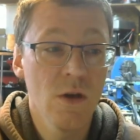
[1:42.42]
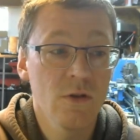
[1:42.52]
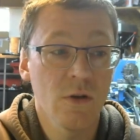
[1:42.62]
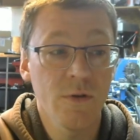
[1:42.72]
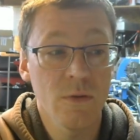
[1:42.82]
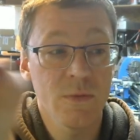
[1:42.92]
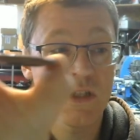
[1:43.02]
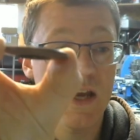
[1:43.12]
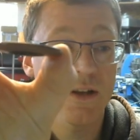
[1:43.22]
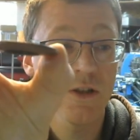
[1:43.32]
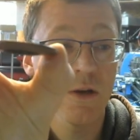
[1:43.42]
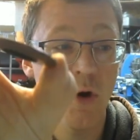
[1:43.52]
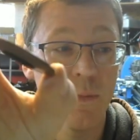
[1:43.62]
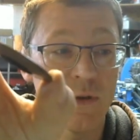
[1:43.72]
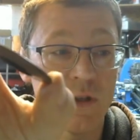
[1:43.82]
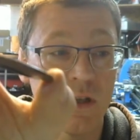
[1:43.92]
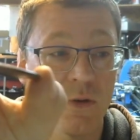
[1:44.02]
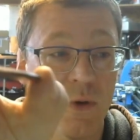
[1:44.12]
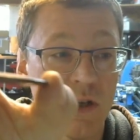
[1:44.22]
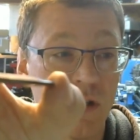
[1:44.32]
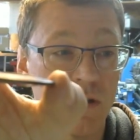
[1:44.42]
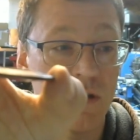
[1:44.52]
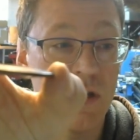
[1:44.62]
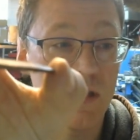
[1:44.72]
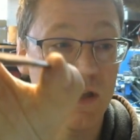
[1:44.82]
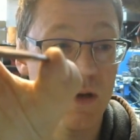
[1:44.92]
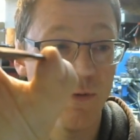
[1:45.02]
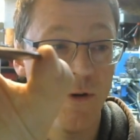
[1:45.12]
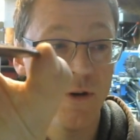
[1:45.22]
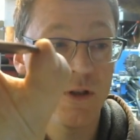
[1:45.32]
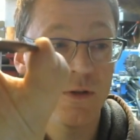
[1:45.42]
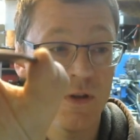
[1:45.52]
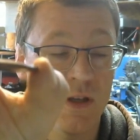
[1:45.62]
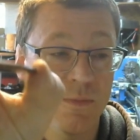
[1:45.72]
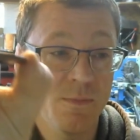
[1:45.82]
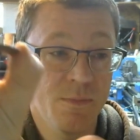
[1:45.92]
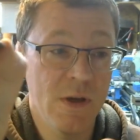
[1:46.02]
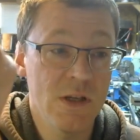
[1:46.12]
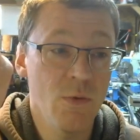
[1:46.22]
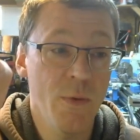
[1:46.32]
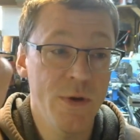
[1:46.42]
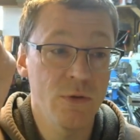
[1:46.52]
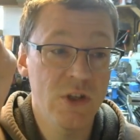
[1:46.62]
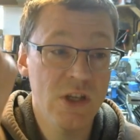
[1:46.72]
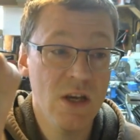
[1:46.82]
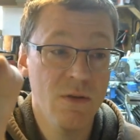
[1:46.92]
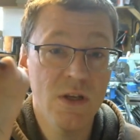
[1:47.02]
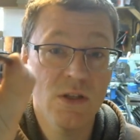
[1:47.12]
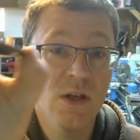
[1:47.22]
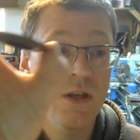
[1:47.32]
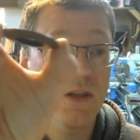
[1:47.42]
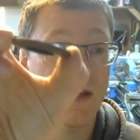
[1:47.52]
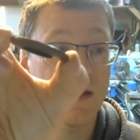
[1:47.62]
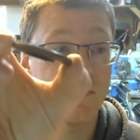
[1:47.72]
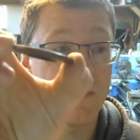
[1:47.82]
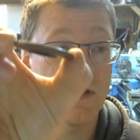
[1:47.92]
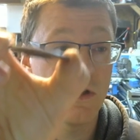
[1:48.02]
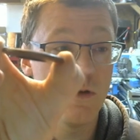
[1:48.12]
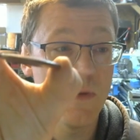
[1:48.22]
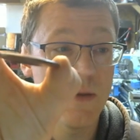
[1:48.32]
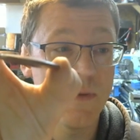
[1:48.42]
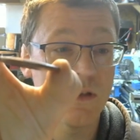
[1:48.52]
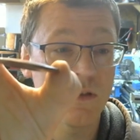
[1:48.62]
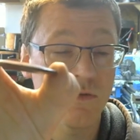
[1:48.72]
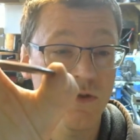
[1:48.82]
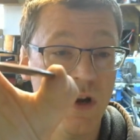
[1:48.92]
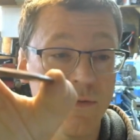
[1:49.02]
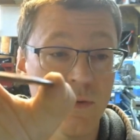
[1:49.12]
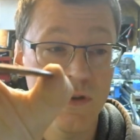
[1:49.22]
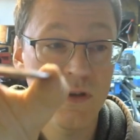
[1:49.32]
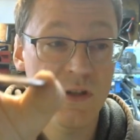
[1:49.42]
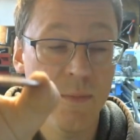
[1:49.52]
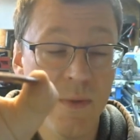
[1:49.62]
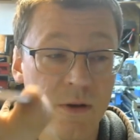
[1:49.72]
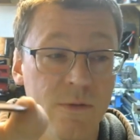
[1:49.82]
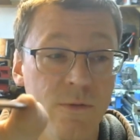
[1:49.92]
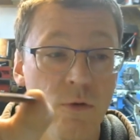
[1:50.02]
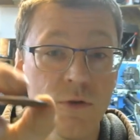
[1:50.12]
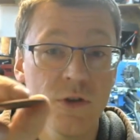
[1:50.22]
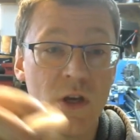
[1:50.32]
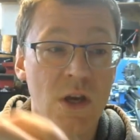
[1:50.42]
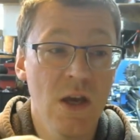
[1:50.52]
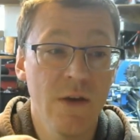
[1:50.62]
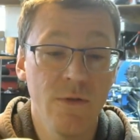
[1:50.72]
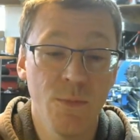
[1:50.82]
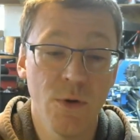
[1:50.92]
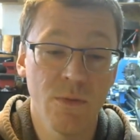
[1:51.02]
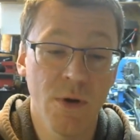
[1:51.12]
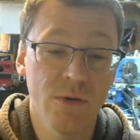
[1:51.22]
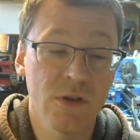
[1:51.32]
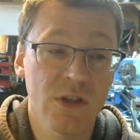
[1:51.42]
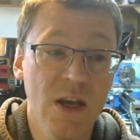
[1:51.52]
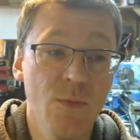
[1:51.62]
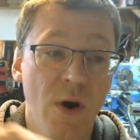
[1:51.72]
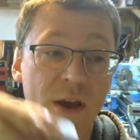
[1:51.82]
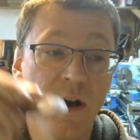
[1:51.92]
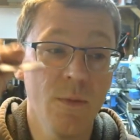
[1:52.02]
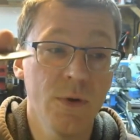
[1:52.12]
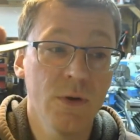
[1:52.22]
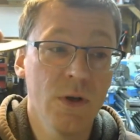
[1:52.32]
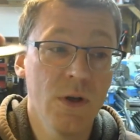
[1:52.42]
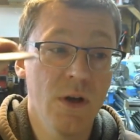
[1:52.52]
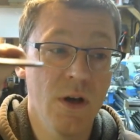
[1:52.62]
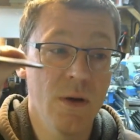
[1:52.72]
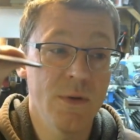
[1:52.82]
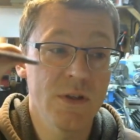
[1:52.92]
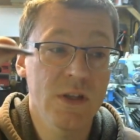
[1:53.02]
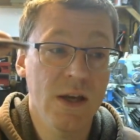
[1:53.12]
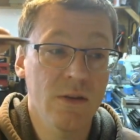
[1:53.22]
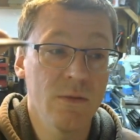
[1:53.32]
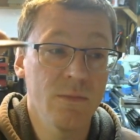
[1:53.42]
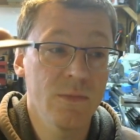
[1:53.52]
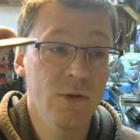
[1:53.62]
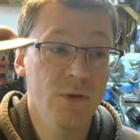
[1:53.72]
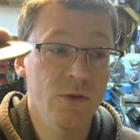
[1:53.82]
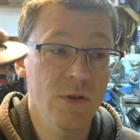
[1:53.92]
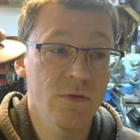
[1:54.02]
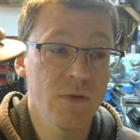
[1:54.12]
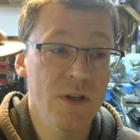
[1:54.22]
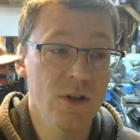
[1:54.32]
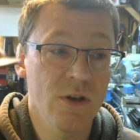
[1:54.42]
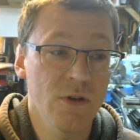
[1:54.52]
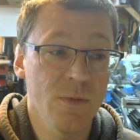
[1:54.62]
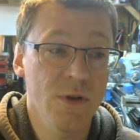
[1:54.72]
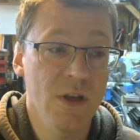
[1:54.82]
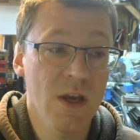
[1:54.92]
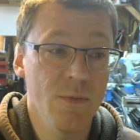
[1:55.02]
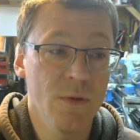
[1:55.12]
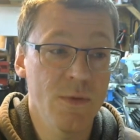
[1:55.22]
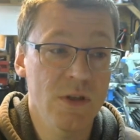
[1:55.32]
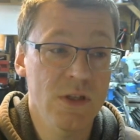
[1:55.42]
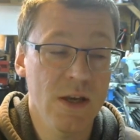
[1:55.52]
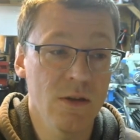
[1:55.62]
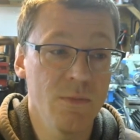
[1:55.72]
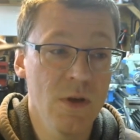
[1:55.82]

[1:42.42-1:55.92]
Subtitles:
So I've got them stacked up opposite to each other. That's basically what we call series. That gives me 2mm of travel with the same amount of force. If you put them both the same way up and stack them, I'm not sure this really shows up on the camera, but stack them